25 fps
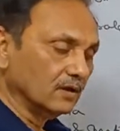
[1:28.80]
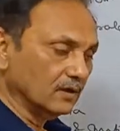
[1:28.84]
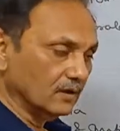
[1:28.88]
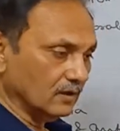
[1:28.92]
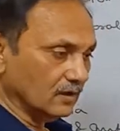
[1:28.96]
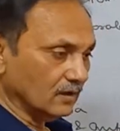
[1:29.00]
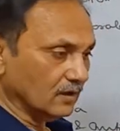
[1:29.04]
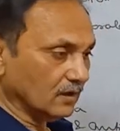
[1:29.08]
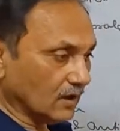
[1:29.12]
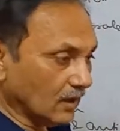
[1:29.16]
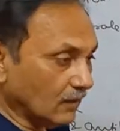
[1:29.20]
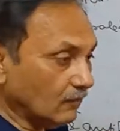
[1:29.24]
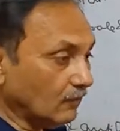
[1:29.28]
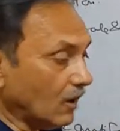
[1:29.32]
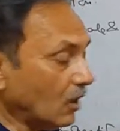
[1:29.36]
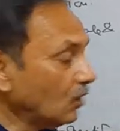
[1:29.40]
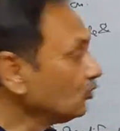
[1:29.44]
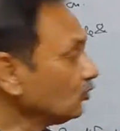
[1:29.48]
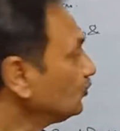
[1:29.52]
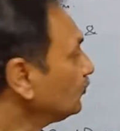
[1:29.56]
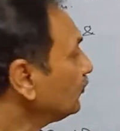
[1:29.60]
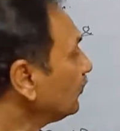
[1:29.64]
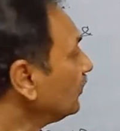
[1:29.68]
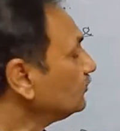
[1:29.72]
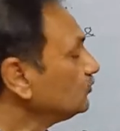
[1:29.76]
come out
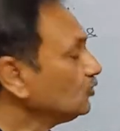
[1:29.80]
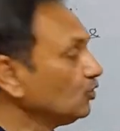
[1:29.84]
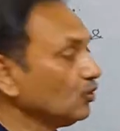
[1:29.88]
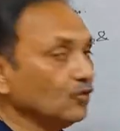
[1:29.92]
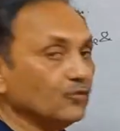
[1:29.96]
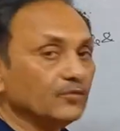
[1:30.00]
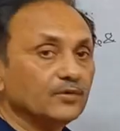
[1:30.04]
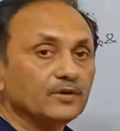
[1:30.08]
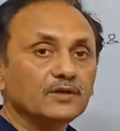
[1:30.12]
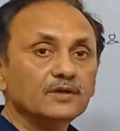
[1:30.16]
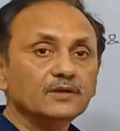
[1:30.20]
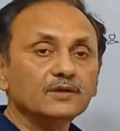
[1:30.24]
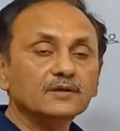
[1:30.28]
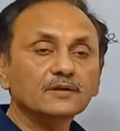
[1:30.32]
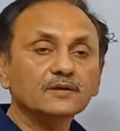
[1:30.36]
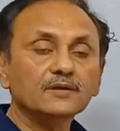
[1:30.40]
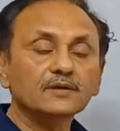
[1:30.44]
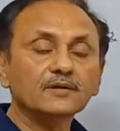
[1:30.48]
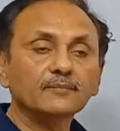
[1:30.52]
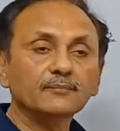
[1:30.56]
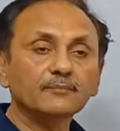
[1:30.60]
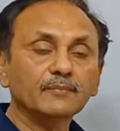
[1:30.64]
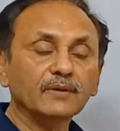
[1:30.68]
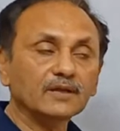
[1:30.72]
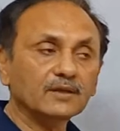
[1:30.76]
from the ovary
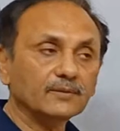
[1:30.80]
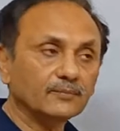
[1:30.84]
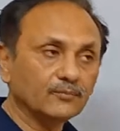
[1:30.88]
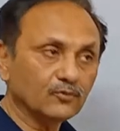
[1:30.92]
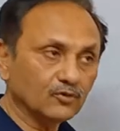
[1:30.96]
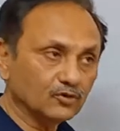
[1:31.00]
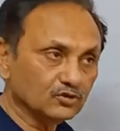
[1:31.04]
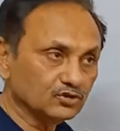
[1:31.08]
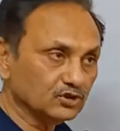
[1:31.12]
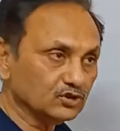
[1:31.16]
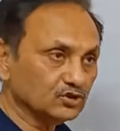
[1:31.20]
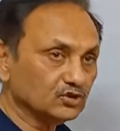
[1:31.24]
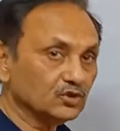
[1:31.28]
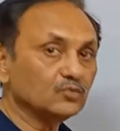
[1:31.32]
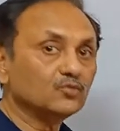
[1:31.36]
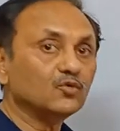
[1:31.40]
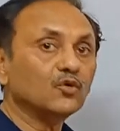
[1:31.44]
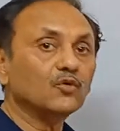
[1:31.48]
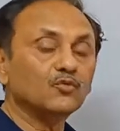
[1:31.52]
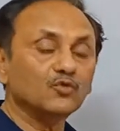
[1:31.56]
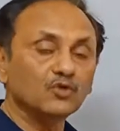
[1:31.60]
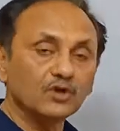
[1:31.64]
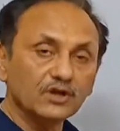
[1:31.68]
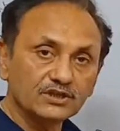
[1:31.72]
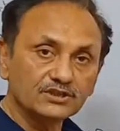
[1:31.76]
by the process of
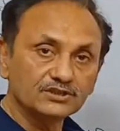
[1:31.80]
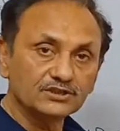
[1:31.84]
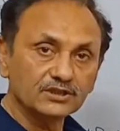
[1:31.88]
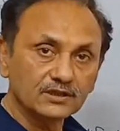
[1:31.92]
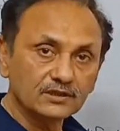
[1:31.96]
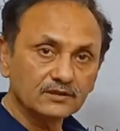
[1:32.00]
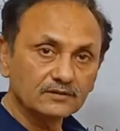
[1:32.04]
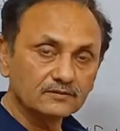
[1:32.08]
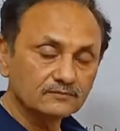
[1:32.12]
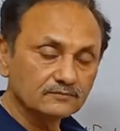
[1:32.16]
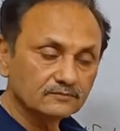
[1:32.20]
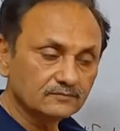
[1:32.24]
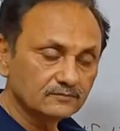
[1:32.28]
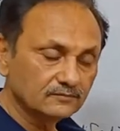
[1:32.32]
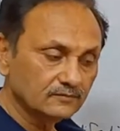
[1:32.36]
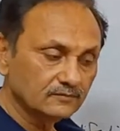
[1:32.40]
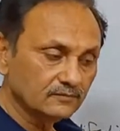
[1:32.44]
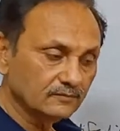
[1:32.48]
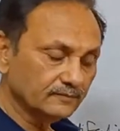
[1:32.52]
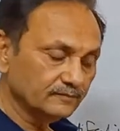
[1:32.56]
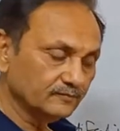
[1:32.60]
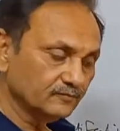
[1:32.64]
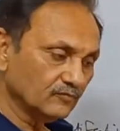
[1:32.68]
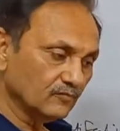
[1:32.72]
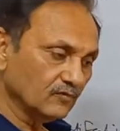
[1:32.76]
ovulation,
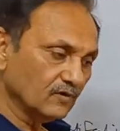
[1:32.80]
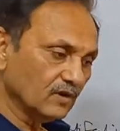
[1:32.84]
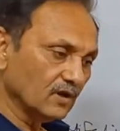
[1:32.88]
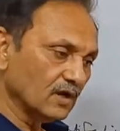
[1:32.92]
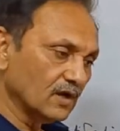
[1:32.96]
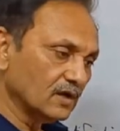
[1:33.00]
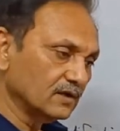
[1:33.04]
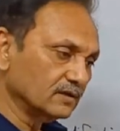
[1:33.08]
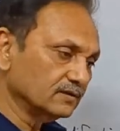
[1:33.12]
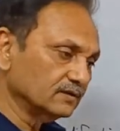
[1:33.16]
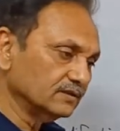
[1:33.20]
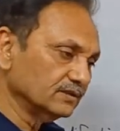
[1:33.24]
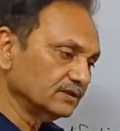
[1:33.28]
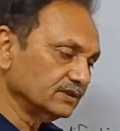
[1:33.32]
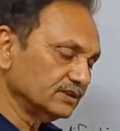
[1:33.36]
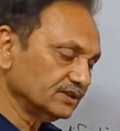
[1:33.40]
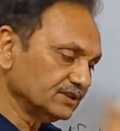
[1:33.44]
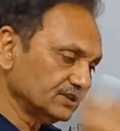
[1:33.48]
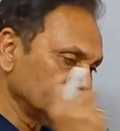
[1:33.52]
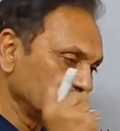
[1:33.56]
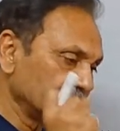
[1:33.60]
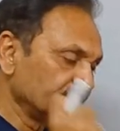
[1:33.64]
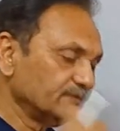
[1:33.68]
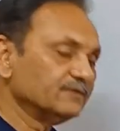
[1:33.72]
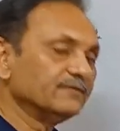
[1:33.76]

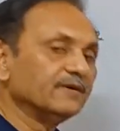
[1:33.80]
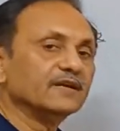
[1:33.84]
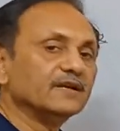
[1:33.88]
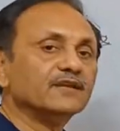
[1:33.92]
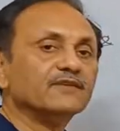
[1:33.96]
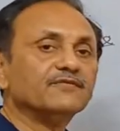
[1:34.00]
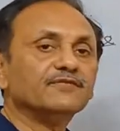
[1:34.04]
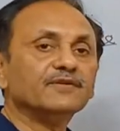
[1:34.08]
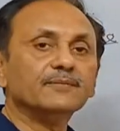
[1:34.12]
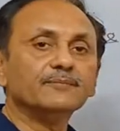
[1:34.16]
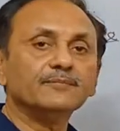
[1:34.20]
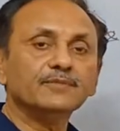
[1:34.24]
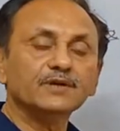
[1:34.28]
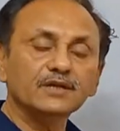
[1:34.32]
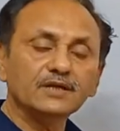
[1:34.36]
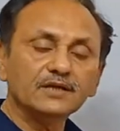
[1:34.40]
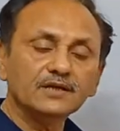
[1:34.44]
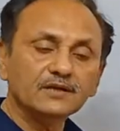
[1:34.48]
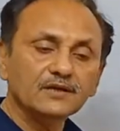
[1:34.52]
received by the fimbriae,